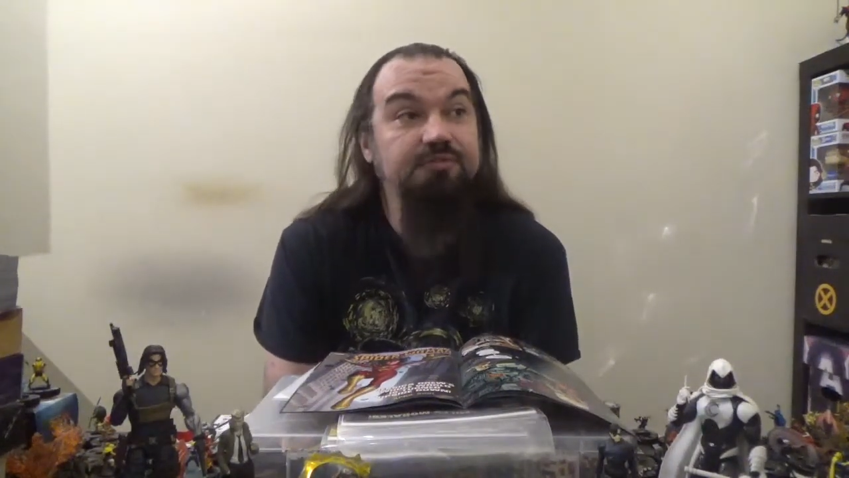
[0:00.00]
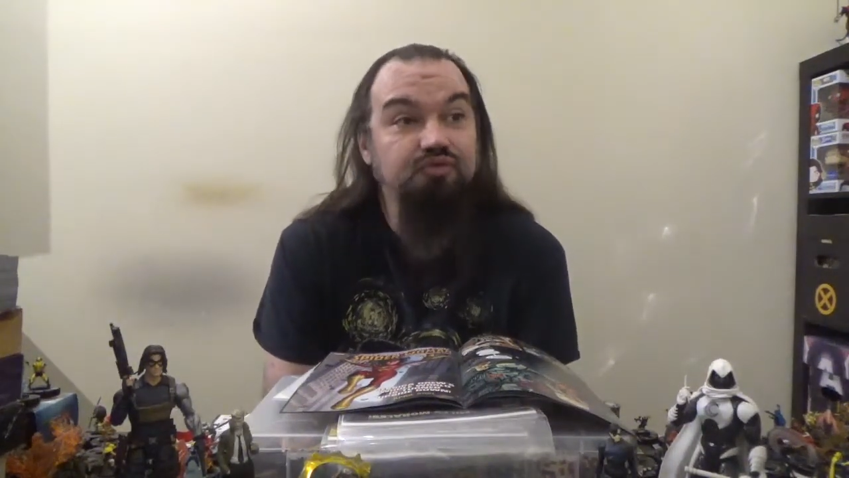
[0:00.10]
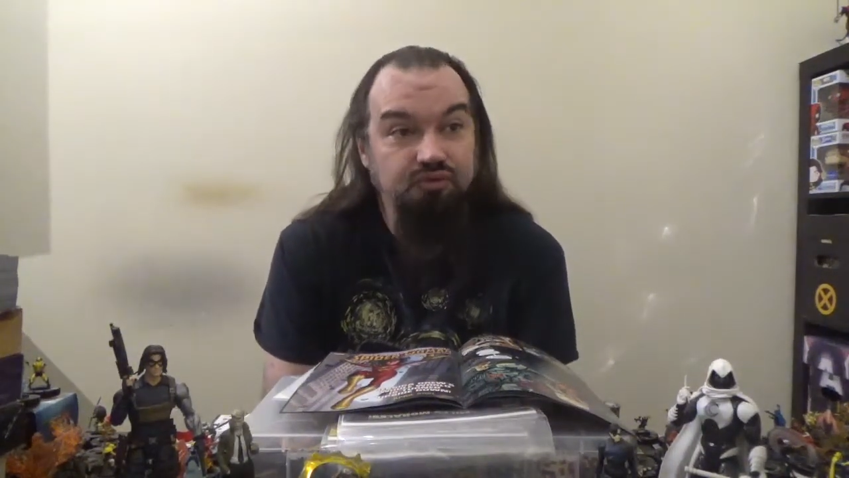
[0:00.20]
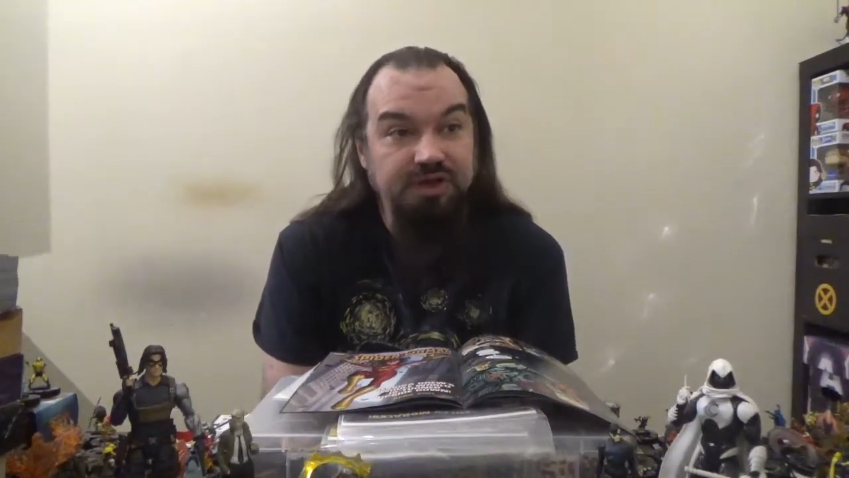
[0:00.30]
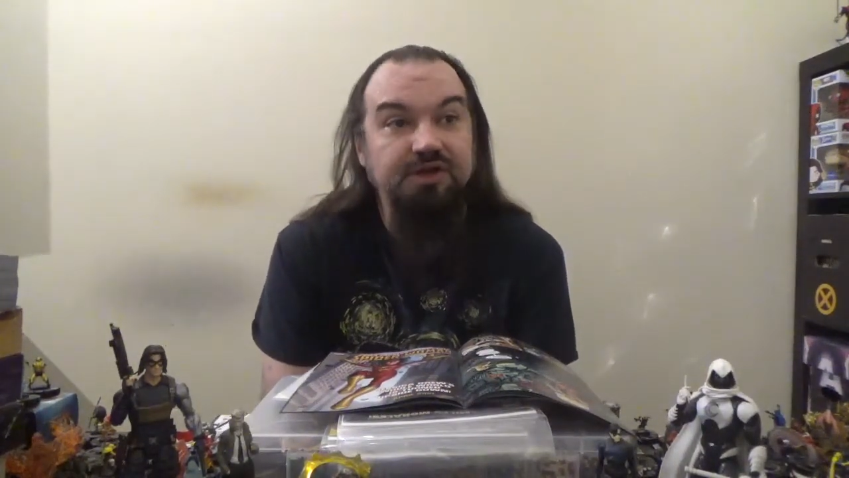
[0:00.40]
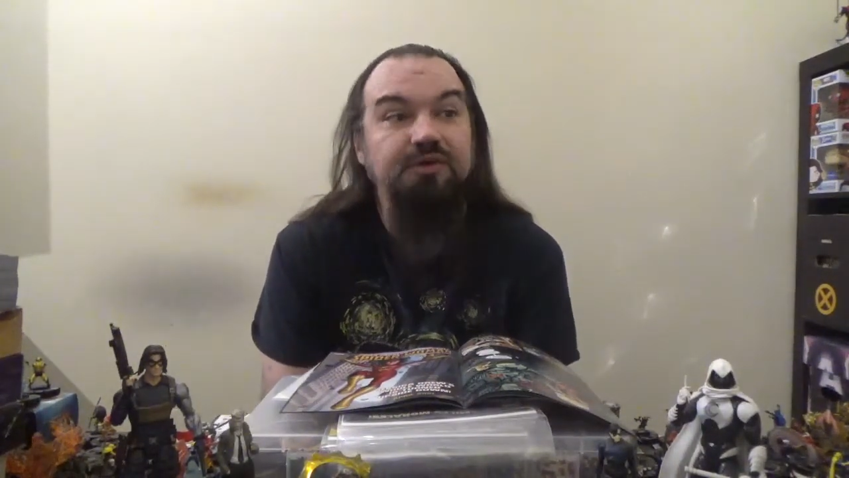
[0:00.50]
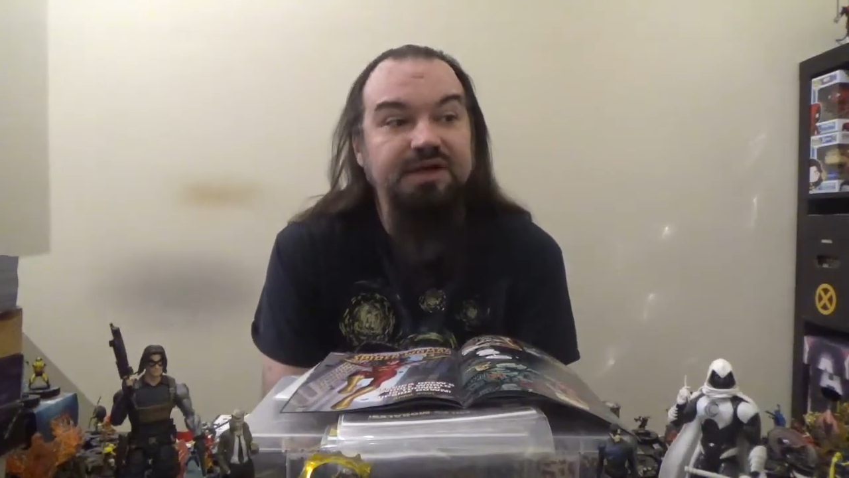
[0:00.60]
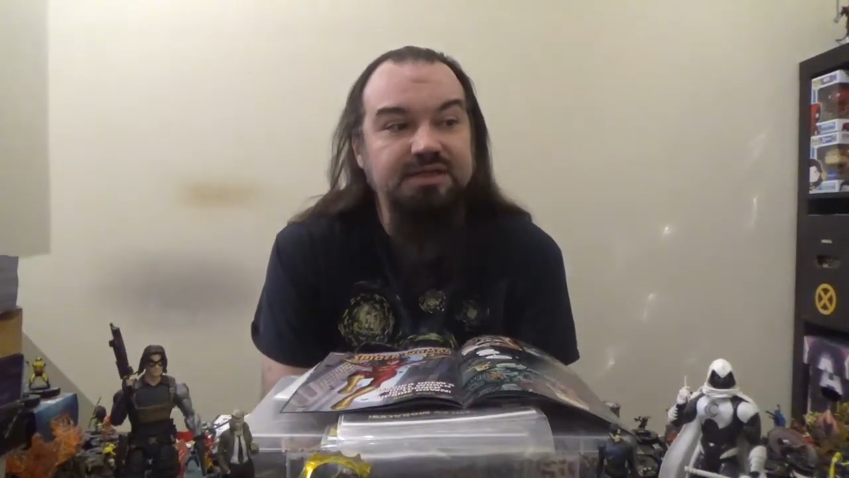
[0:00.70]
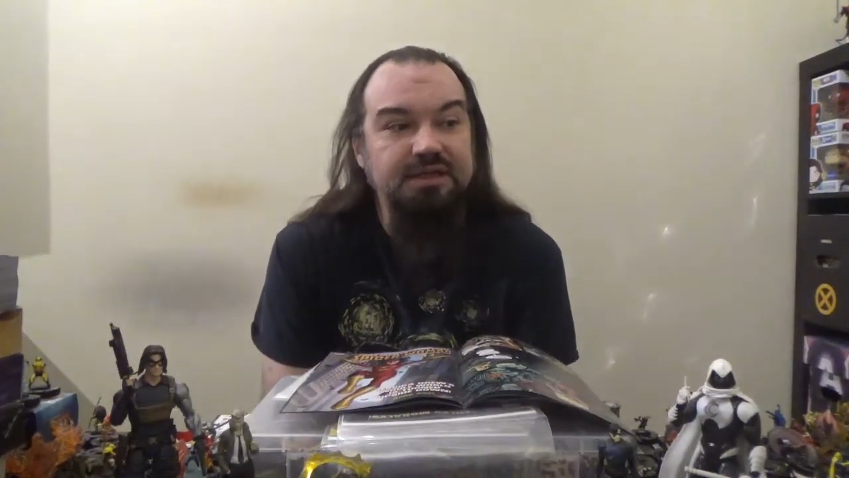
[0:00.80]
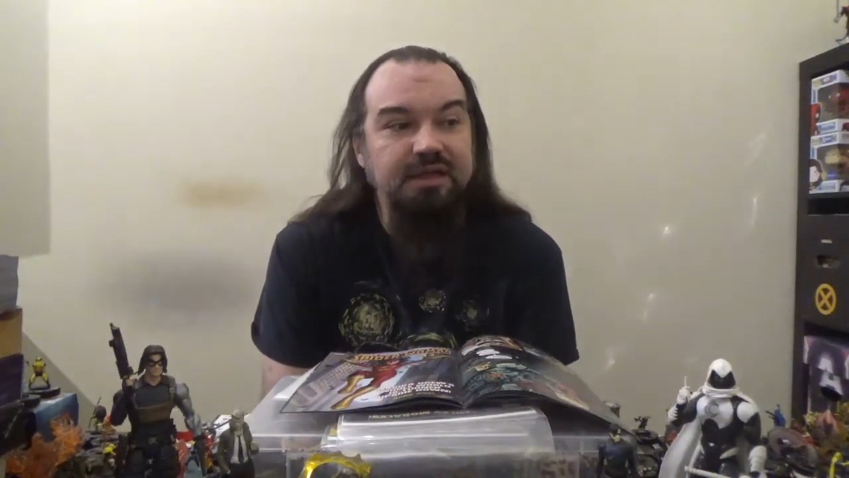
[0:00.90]
pretty
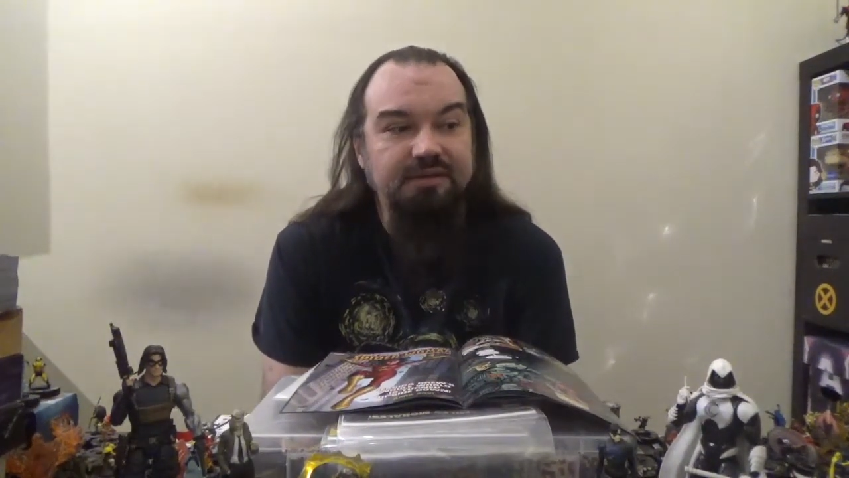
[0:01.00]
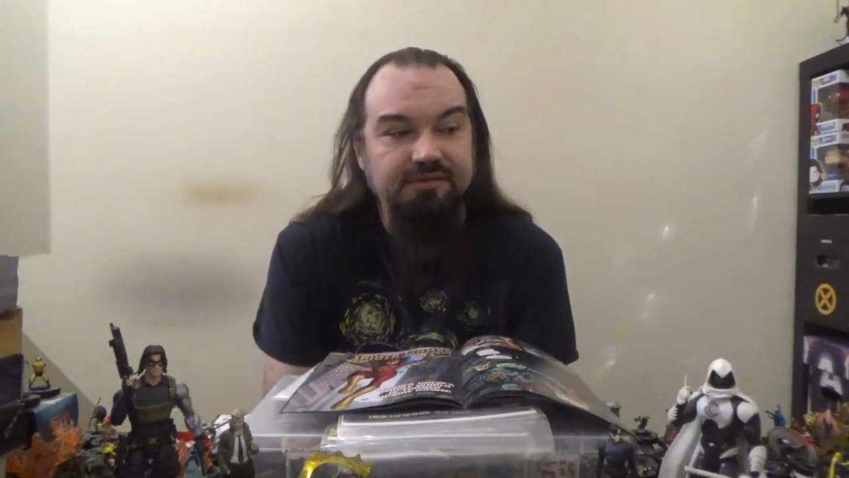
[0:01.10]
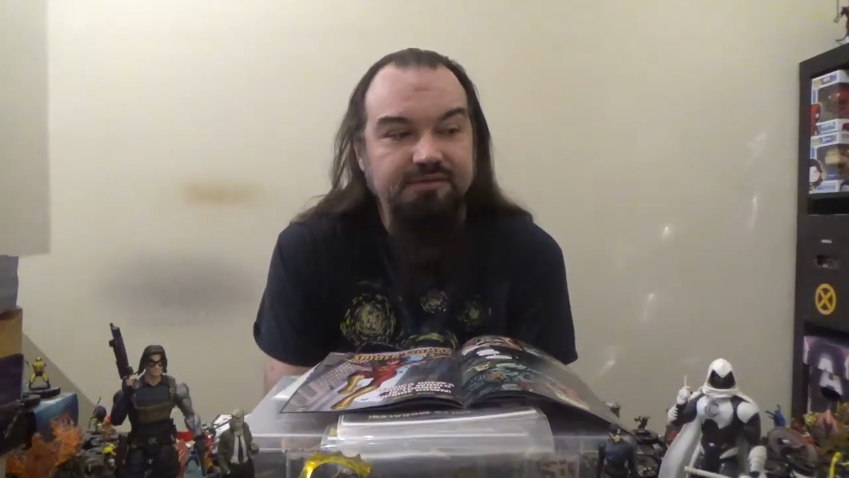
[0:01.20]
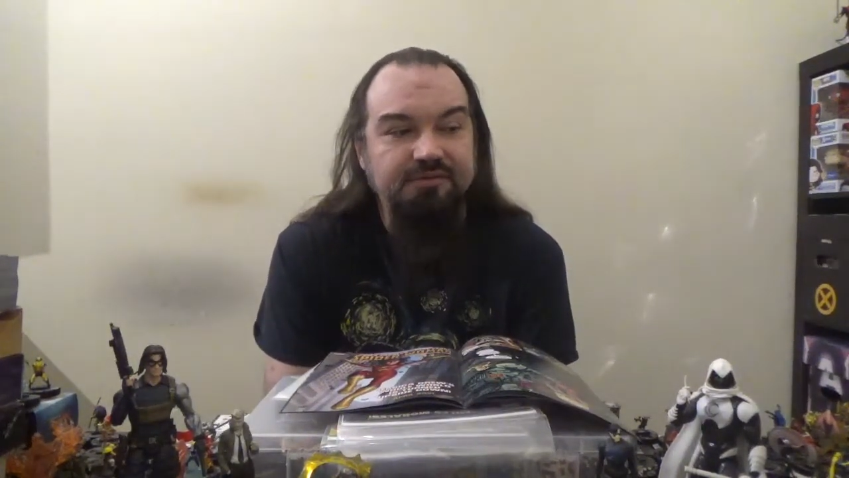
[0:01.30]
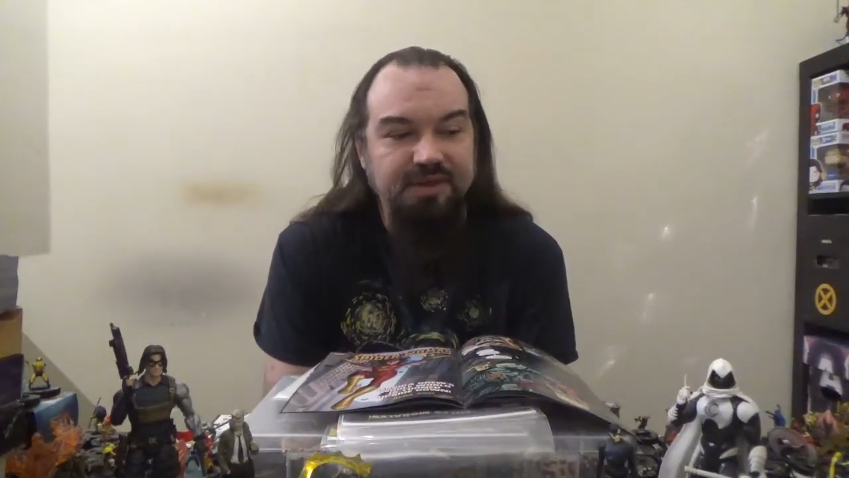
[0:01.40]
quickly as